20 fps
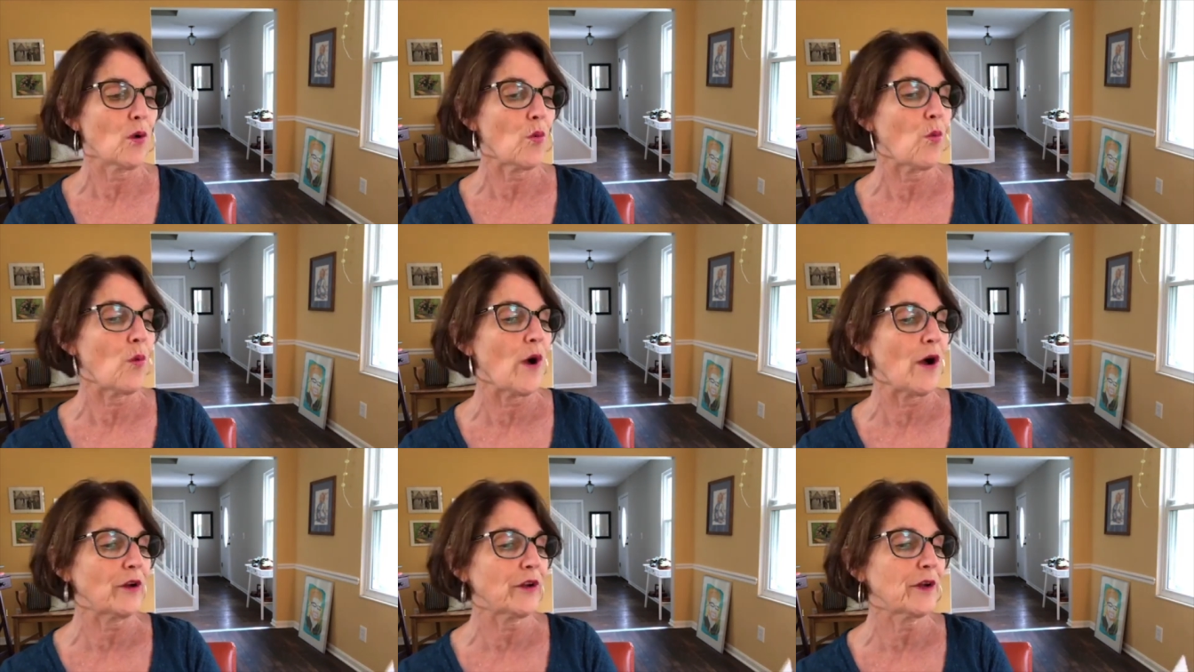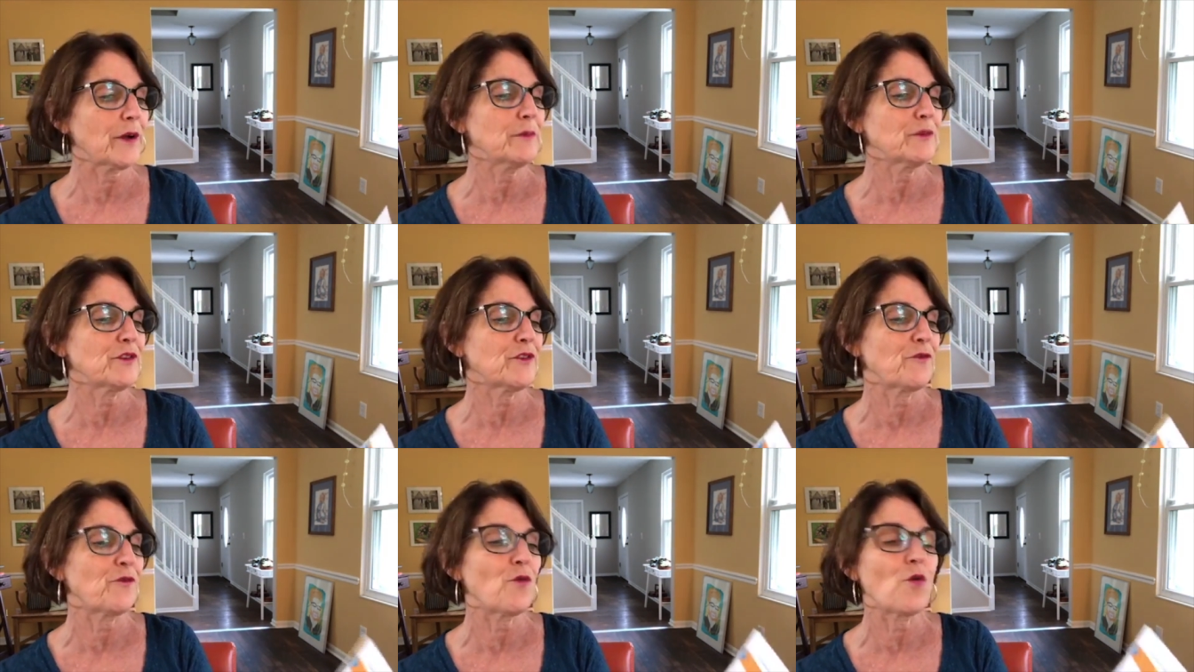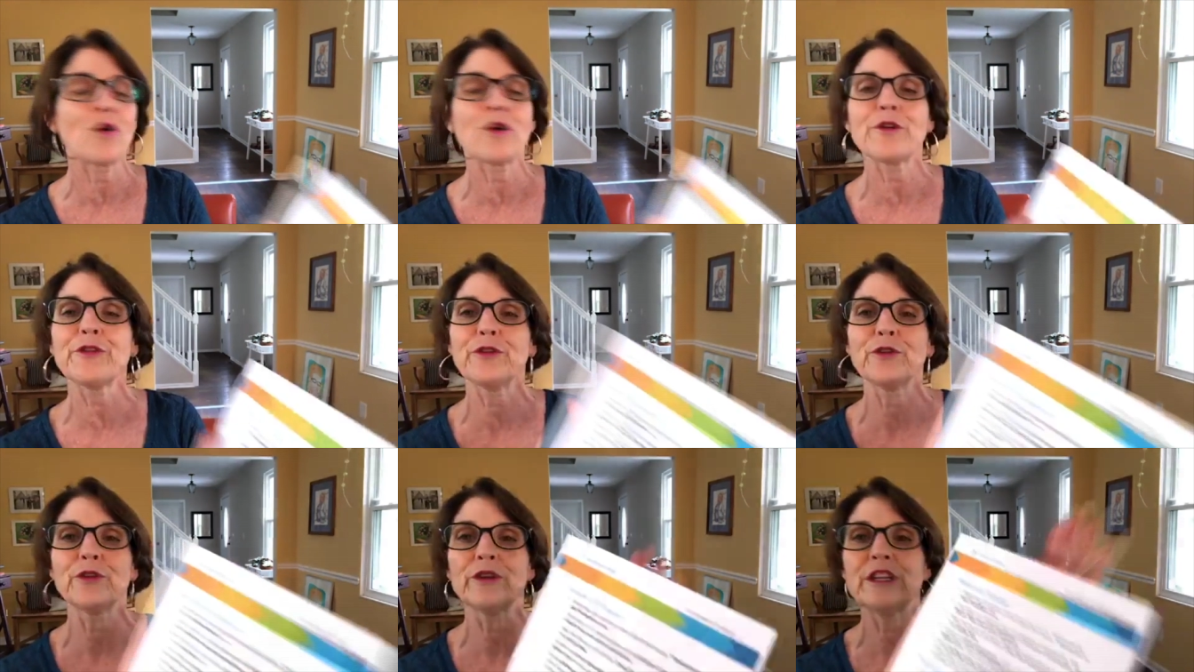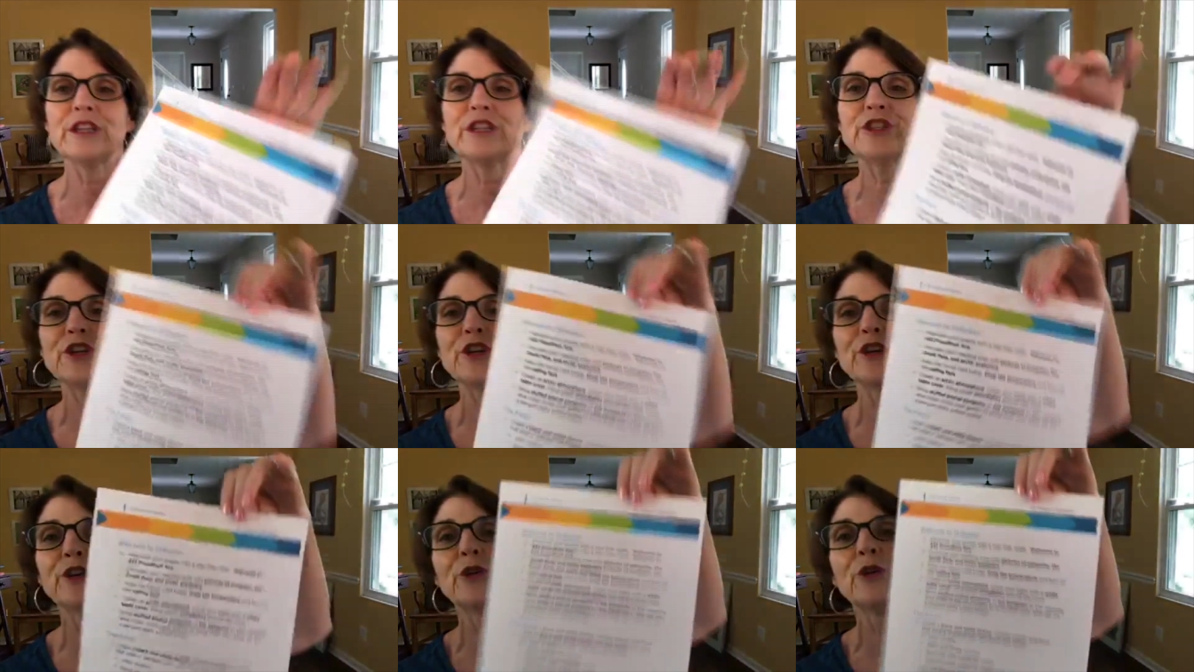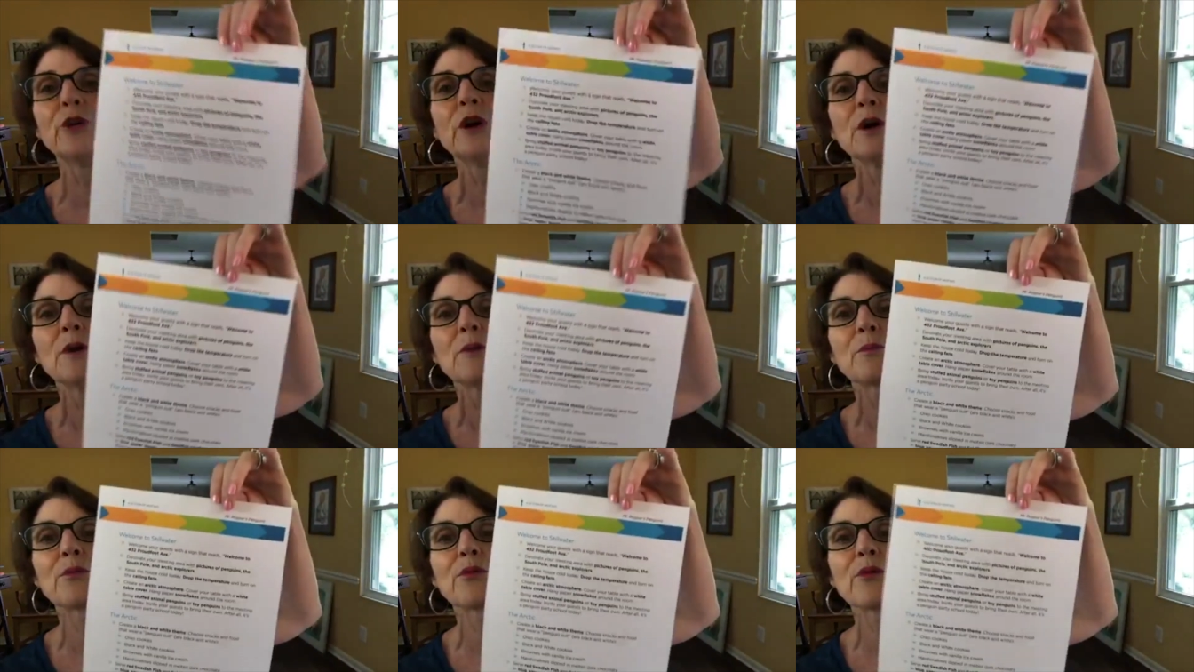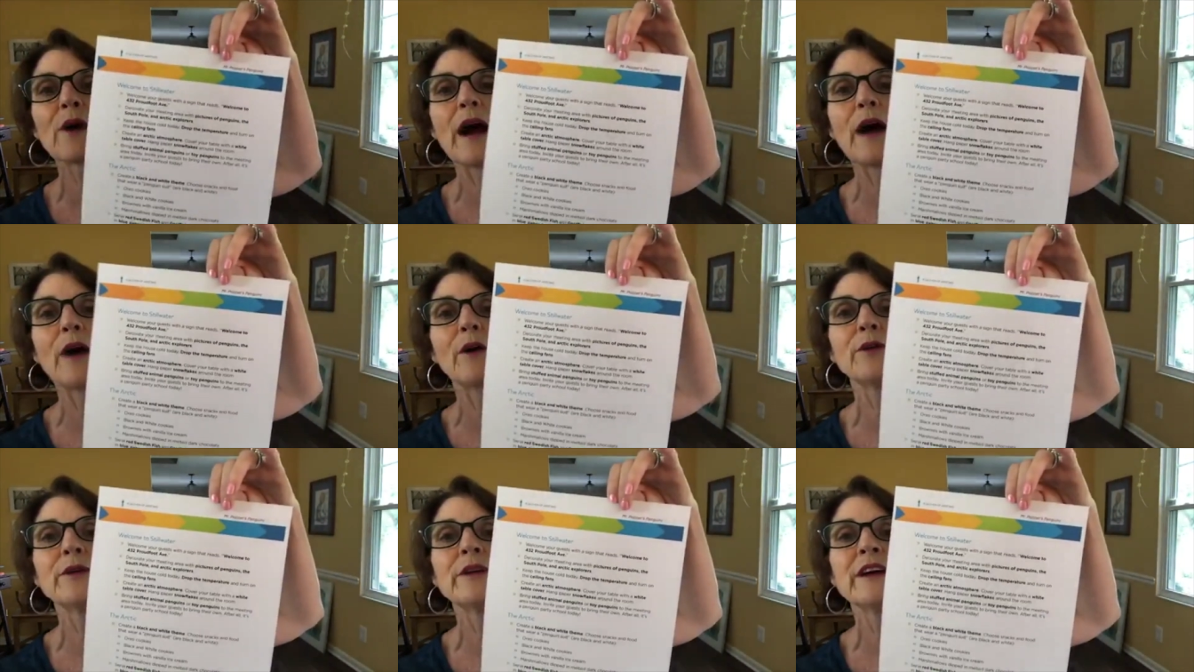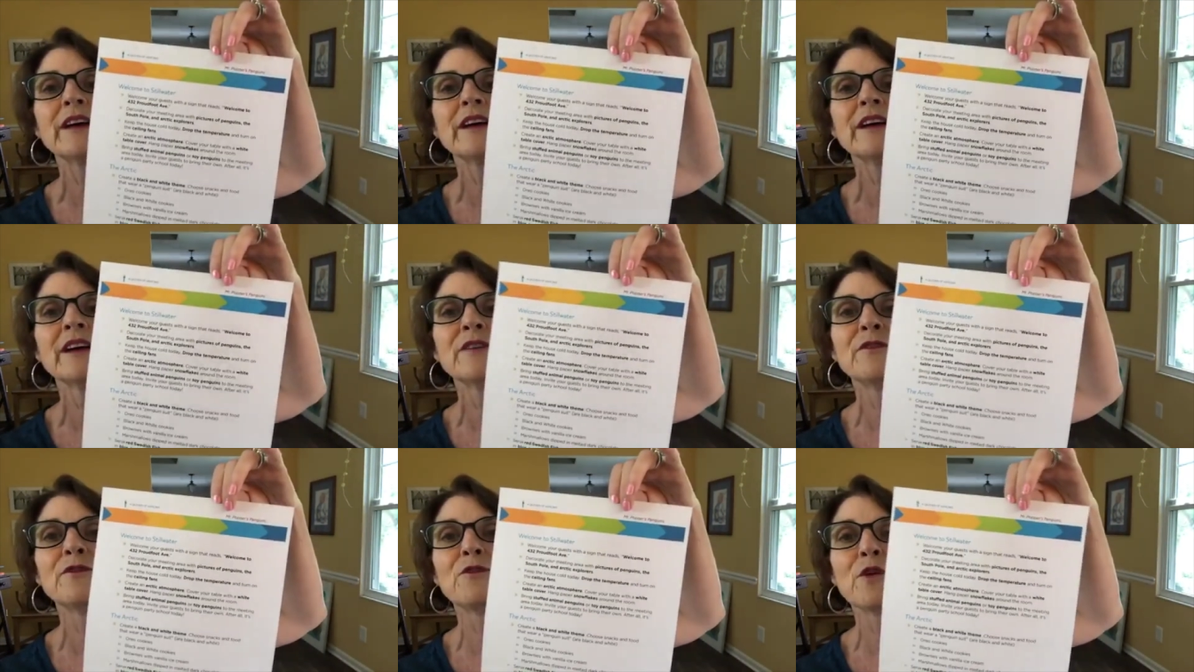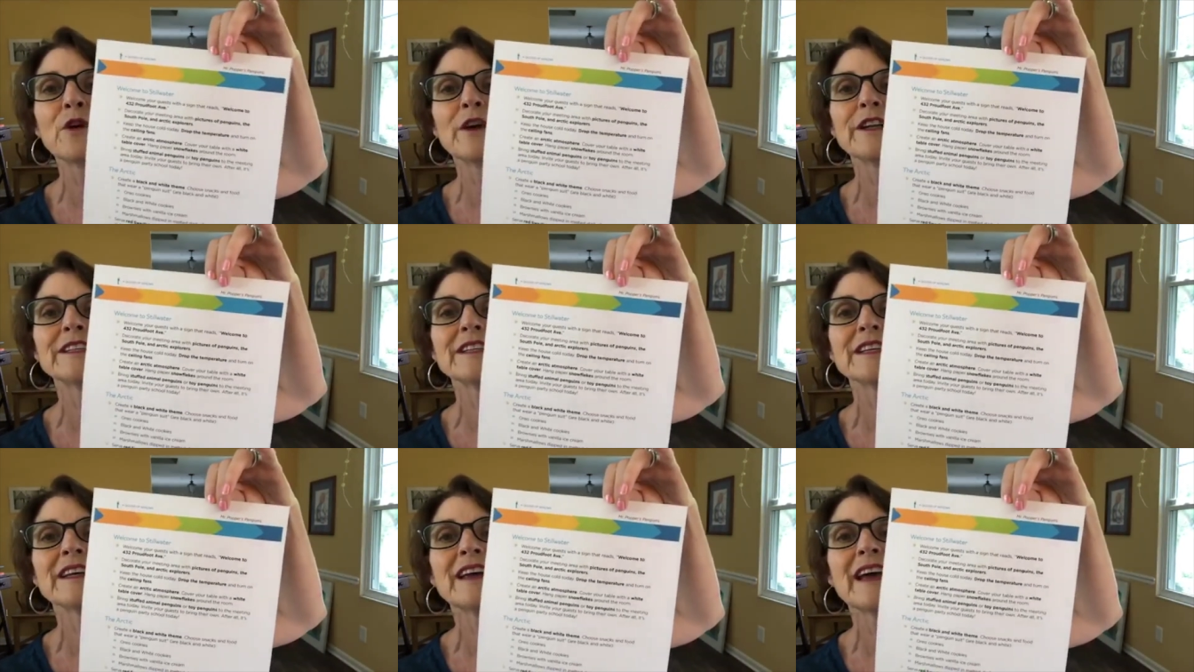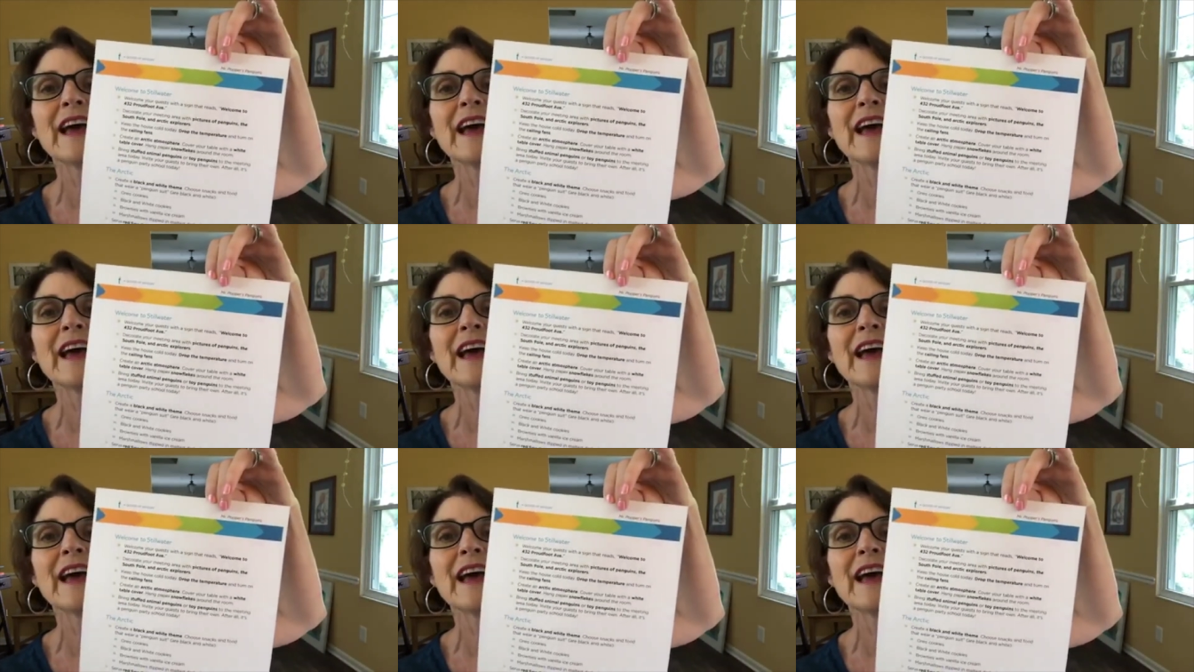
"Welcome to 432 Proudfoot